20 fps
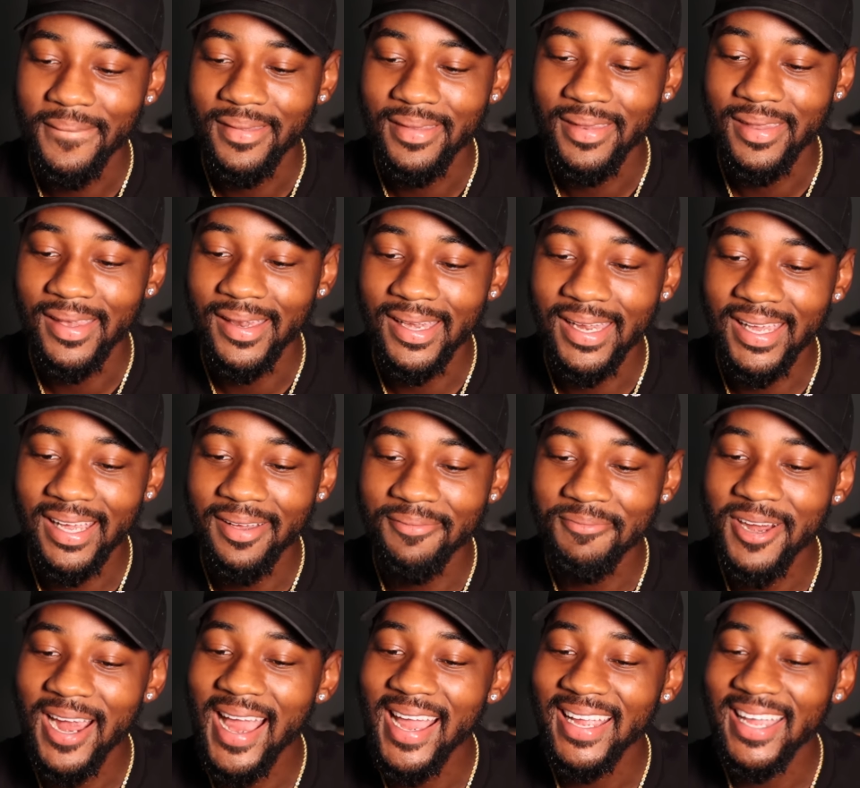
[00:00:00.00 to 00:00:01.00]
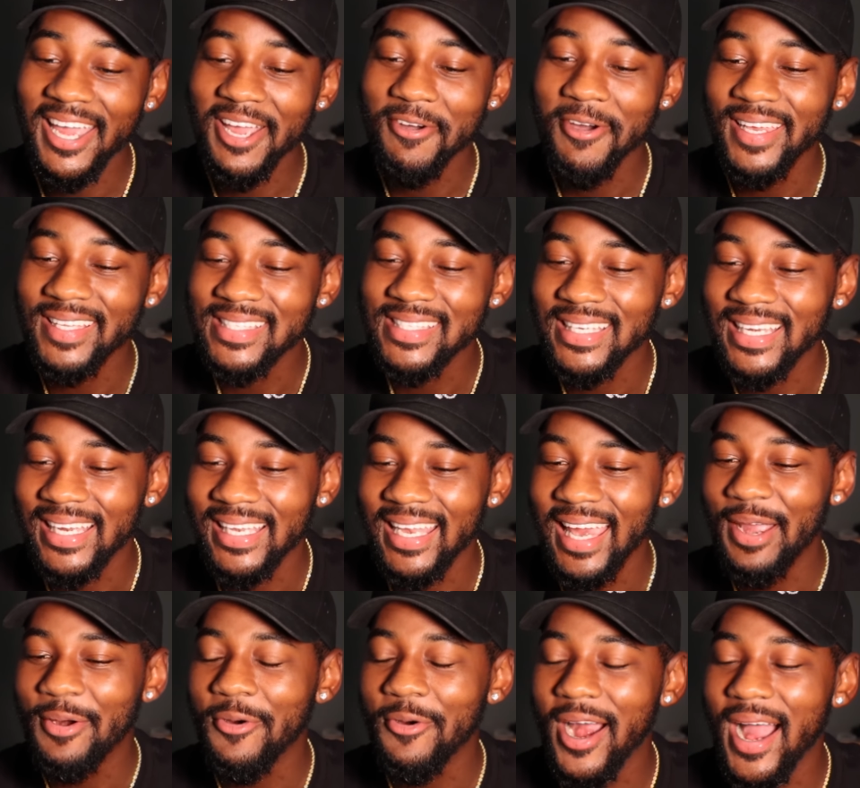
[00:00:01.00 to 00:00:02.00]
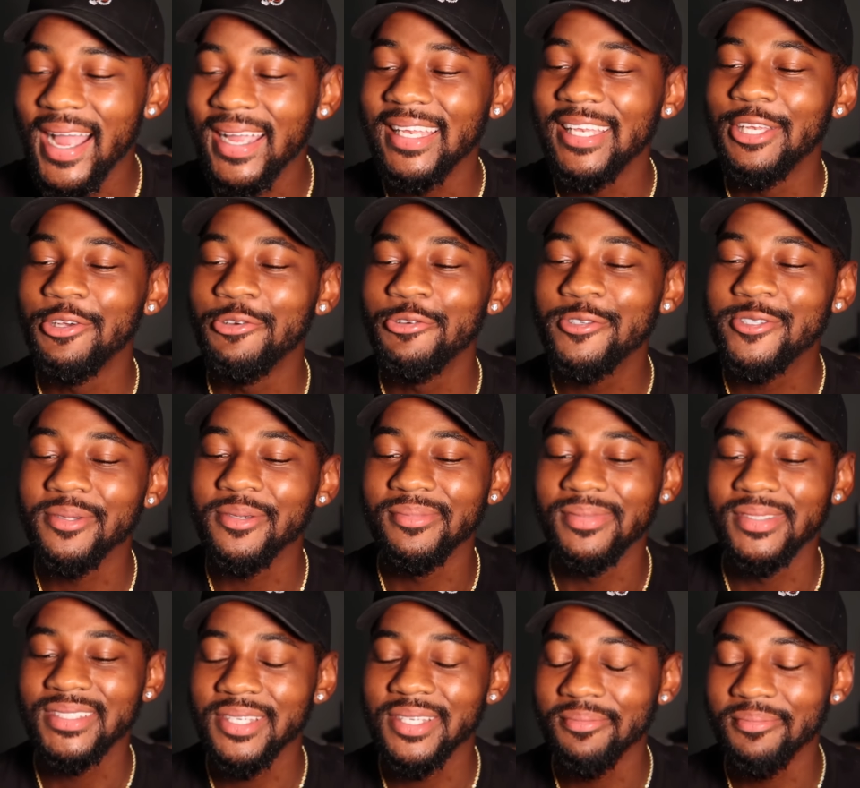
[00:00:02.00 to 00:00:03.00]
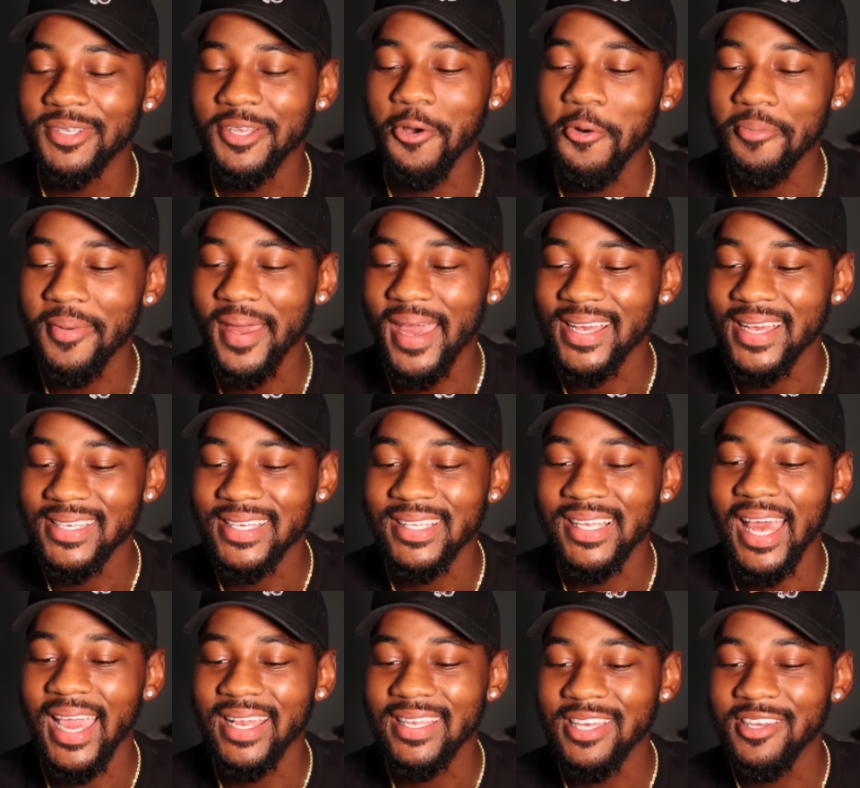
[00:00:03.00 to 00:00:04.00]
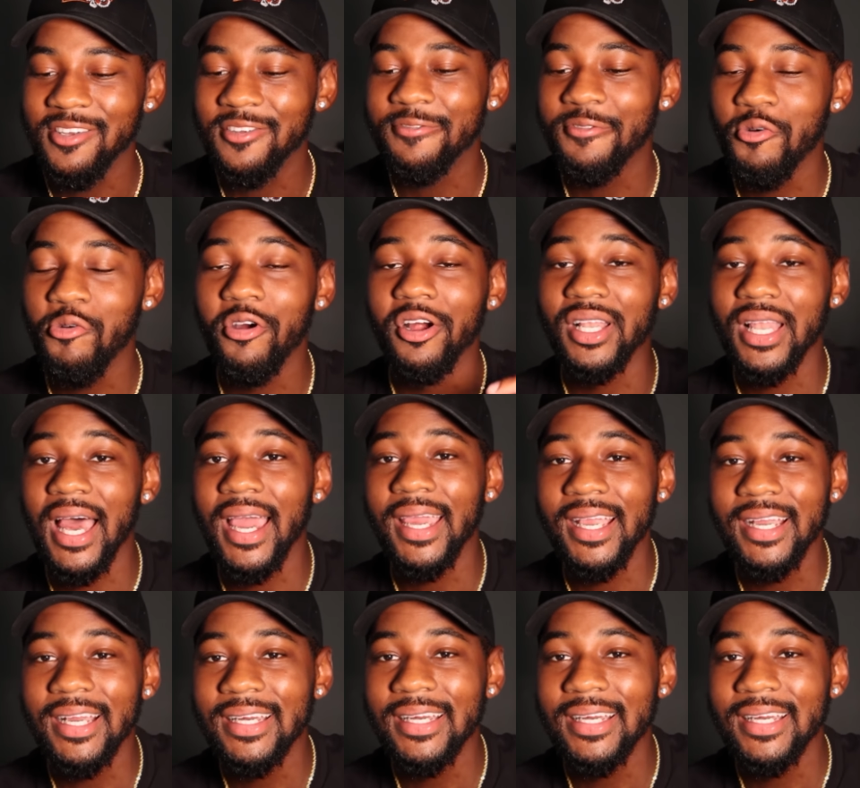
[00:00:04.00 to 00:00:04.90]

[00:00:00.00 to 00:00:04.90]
And they, but I can't wait to the day where I can do some some dope ass shit like this for like,